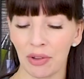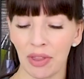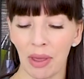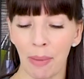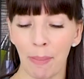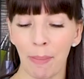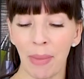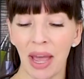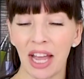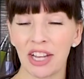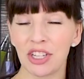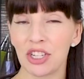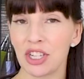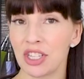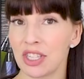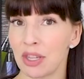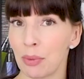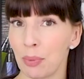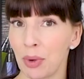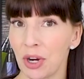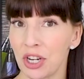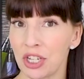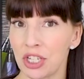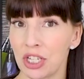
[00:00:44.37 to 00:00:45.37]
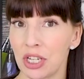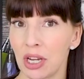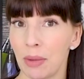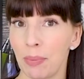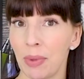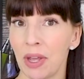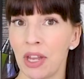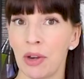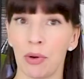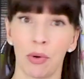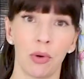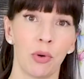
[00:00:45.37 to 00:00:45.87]
that matches the brush tip
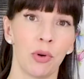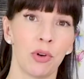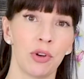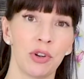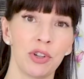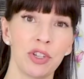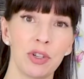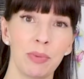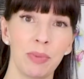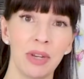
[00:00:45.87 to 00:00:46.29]
in order to